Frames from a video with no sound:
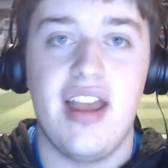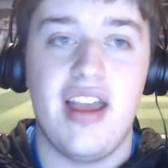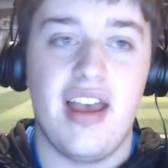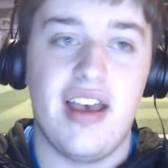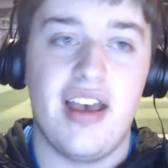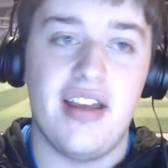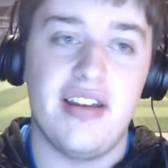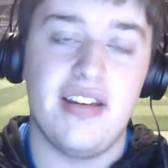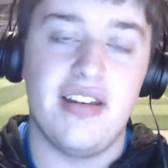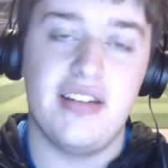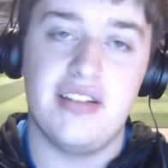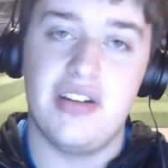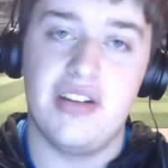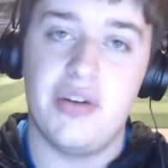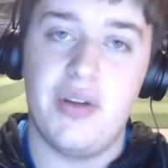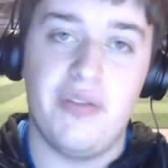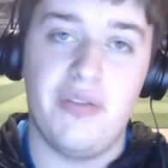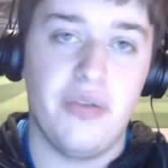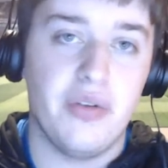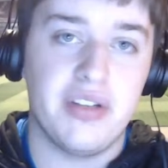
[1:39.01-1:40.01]
And, you
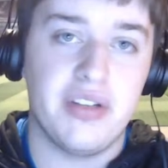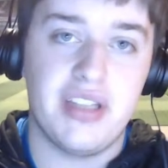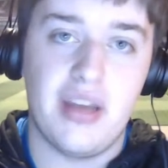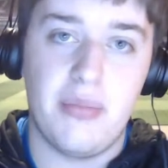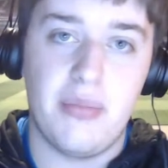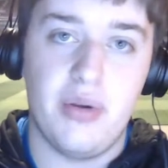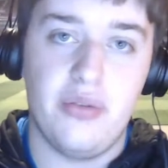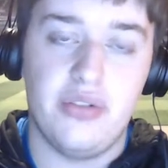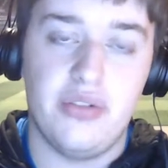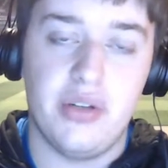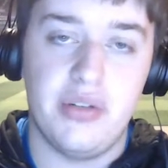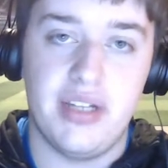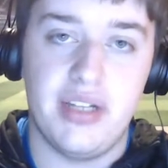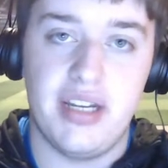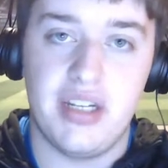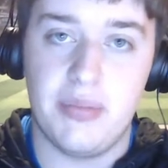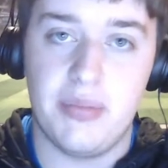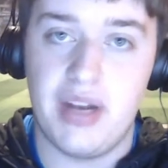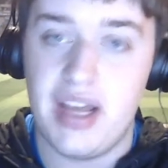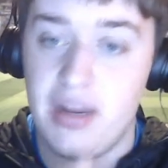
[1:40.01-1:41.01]
know, he forced that move through to
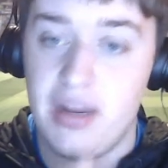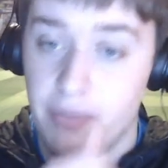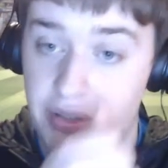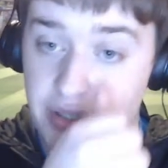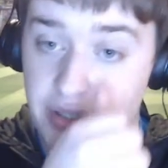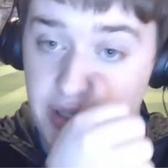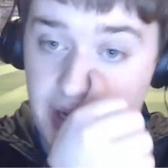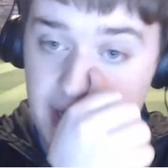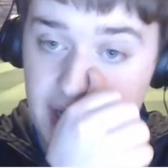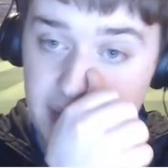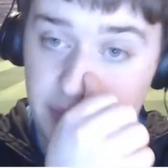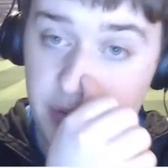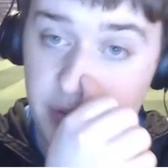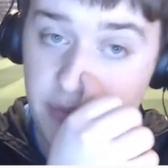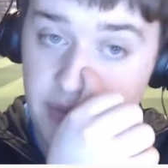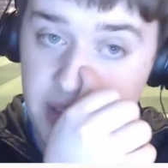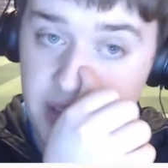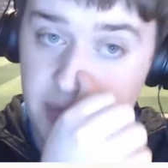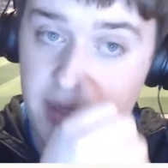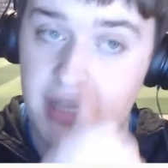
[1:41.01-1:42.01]
Inter Milan, which has
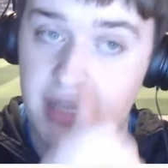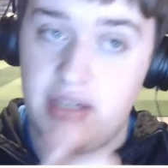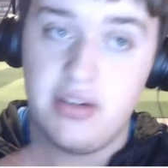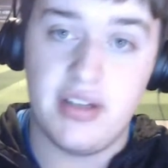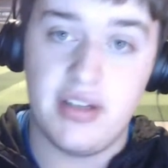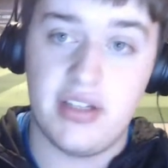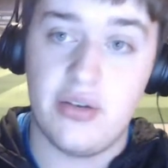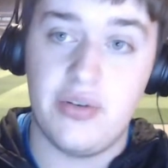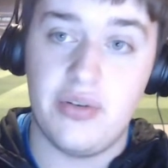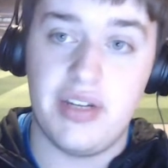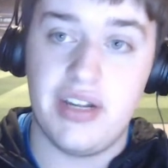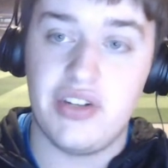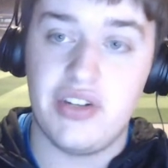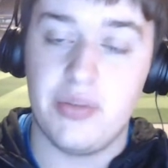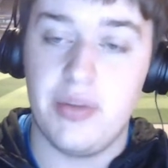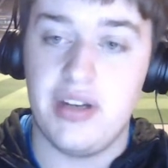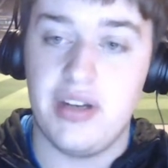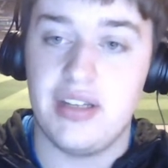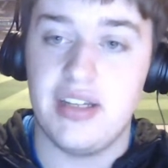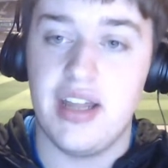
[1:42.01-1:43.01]
proven to be to his own
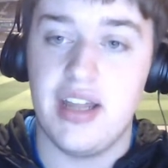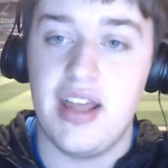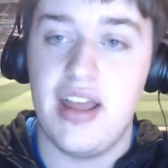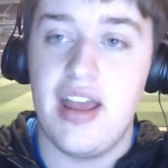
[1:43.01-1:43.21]
detriment.